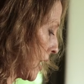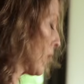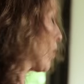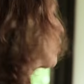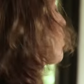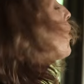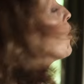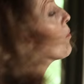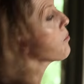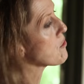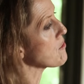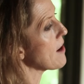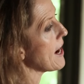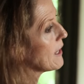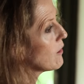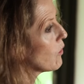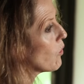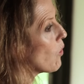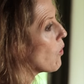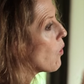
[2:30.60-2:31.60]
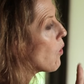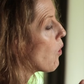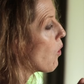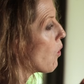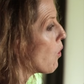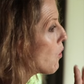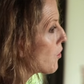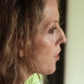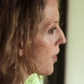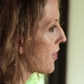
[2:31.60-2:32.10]
incorporate
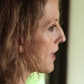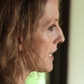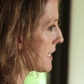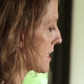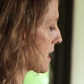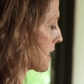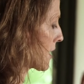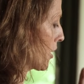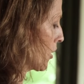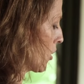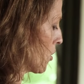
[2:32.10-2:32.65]
all the things I'd